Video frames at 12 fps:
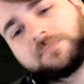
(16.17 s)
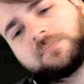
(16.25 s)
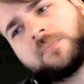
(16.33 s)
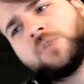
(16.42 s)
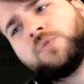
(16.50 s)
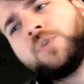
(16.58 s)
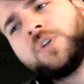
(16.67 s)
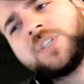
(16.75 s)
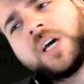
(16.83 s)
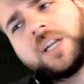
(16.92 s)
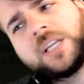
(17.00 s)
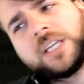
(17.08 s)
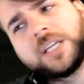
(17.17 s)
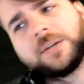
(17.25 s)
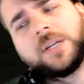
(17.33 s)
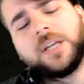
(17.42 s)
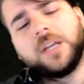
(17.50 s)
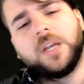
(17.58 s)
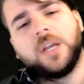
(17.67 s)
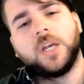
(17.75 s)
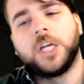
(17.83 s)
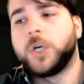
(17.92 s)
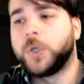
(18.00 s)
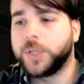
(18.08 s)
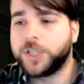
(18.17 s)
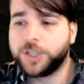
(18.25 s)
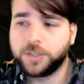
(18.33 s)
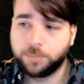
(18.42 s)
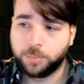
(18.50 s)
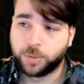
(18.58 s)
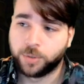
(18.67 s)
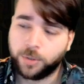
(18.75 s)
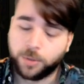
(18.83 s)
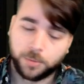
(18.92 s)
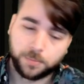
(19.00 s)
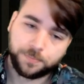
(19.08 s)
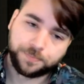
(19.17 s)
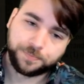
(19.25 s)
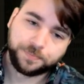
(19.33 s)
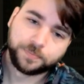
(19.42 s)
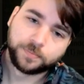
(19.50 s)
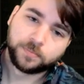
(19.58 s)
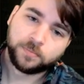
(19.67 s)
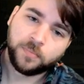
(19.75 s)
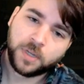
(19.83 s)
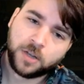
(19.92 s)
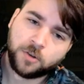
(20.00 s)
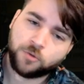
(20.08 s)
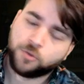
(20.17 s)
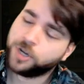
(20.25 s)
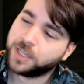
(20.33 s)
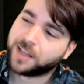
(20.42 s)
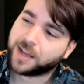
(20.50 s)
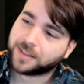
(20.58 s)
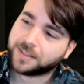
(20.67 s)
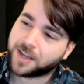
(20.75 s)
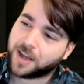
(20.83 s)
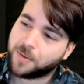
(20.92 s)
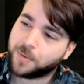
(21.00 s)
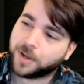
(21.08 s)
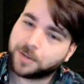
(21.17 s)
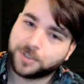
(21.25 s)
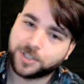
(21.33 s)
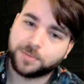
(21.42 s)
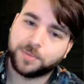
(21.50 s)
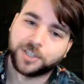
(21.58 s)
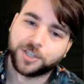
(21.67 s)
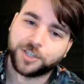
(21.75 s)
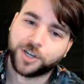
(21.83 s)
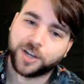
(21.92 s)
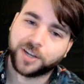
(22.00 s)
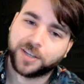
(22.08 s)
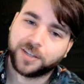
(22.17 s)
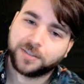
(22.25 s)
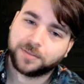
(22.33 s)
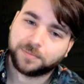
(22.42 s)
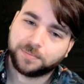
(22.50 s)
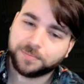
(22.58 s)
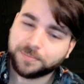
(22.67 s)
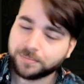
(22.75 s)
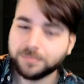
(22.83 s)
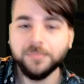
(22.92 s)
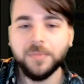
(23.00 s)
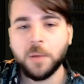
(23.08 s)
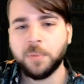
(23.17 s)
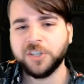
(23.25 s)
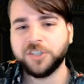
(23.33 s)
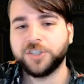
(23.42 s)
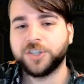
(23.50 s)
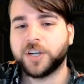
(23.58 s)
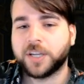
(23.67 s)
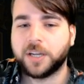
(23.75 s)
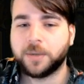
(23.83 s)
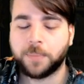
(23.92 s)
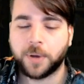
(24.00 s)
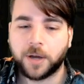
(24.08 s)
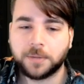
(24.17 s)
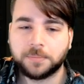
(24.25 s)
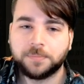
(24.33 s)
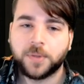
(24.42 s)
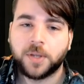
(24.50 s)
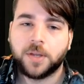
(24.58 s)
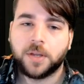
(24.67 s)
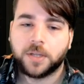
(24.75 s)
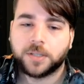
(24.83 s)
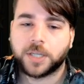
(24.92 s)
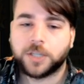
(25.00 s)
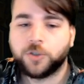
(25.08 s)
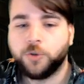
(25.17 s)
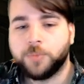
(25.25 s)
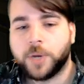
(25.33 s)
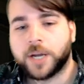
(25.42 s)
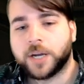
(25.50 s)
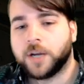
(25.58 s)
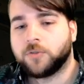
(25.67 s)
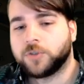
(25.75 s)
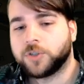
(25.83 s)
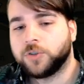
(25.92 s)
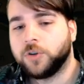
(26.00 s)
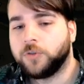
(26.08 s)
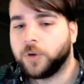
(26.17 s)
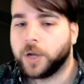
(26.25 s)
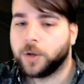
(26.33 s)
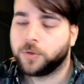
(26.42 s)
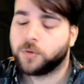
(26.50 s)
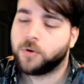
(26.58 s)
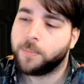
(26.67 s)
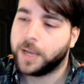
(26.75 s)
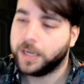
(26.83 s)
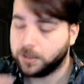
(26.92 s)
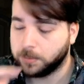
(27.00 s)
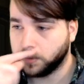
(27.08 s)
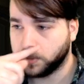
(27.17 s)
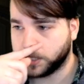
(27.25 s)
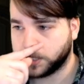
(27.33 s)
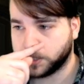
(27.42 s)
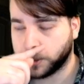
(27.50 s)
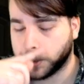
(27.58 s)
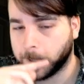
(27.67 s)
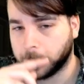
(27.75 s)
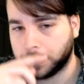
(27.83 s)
First card here, Witch's Brew. I really like this artwork, just a bunch of junk. A bunch of junk in a pot. It's a 2 mana, restore 4 health, repeatable this turn.